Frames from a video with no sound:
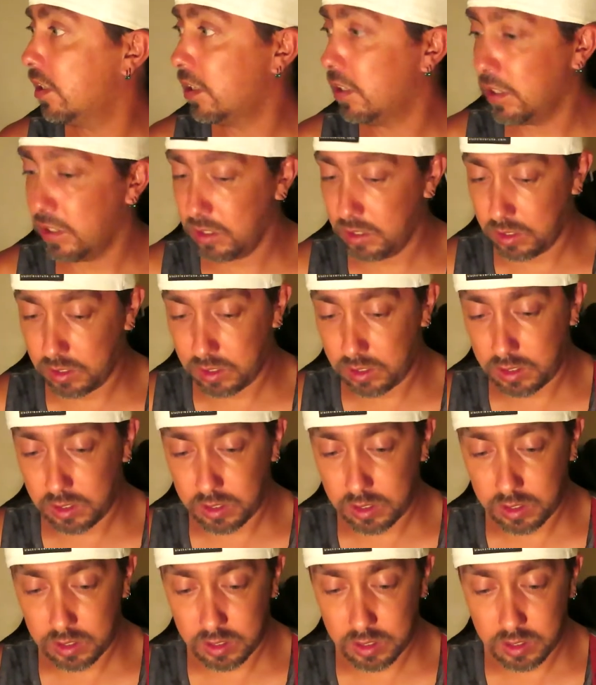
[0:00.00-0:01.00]

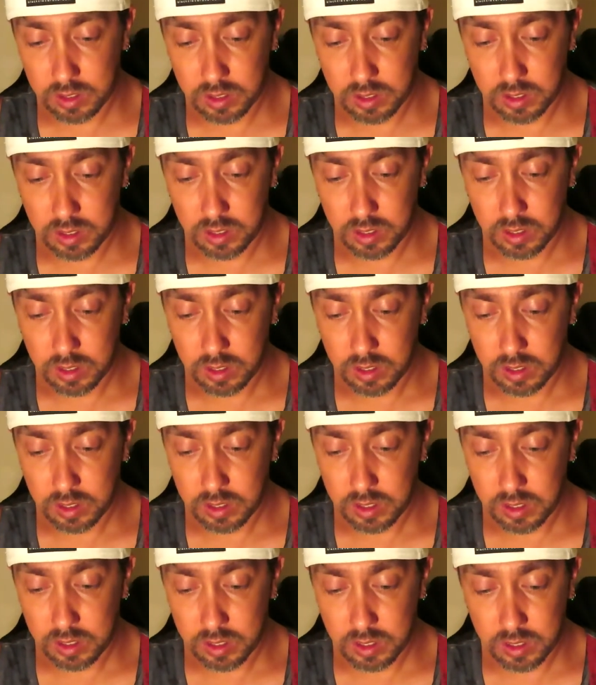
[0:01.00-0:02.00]

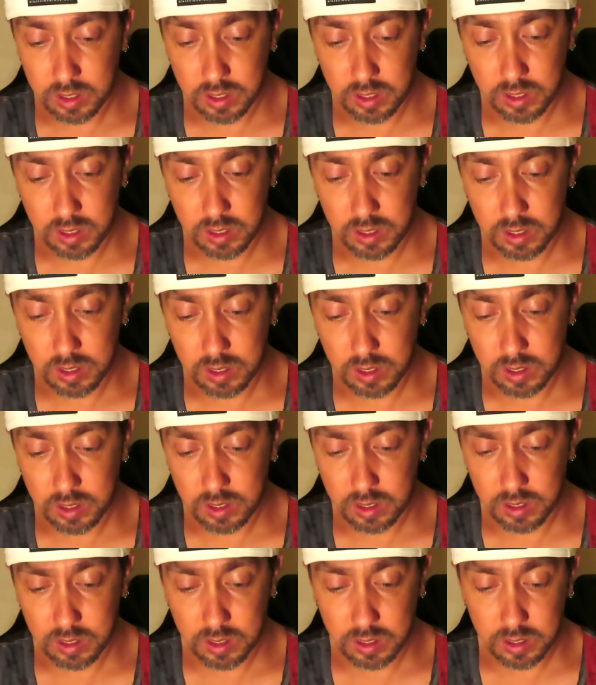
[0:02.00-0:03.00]

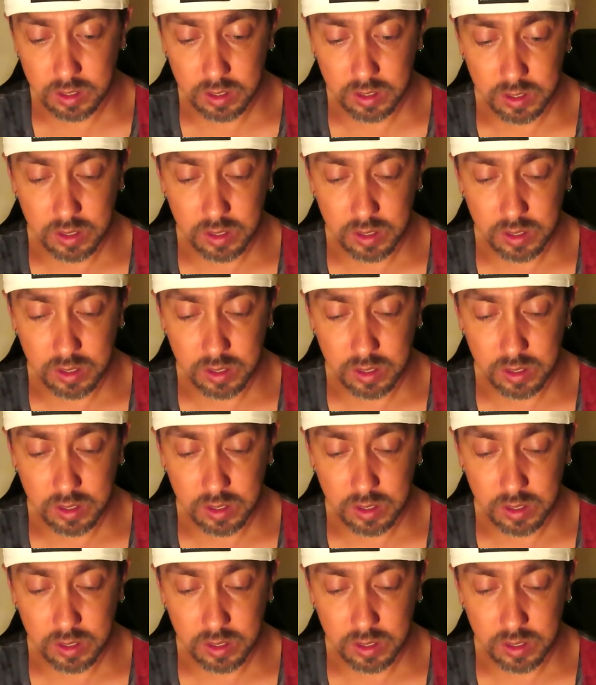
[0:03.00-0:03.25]
No one is speaking in this clip.